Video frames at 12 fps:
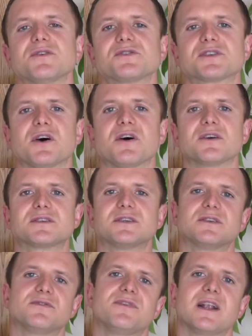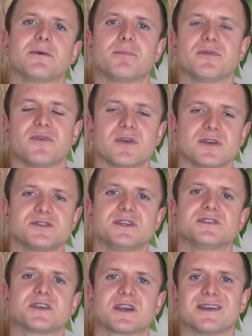start to develop
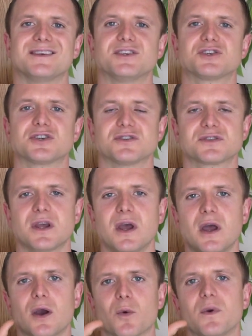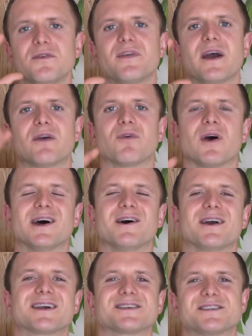pathologies and conditions with that right eye,
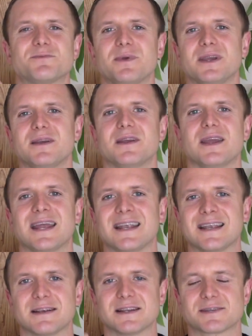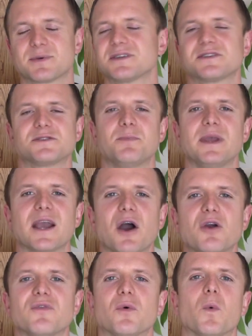because it's being
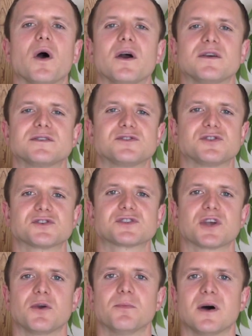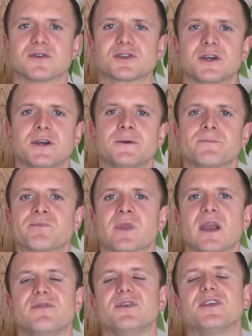overworked just so much.
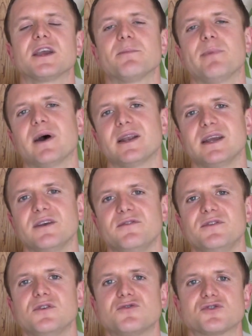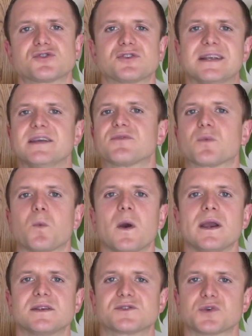If you think about it, if you just lift
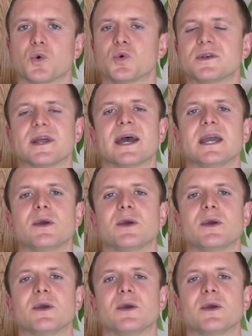weights all day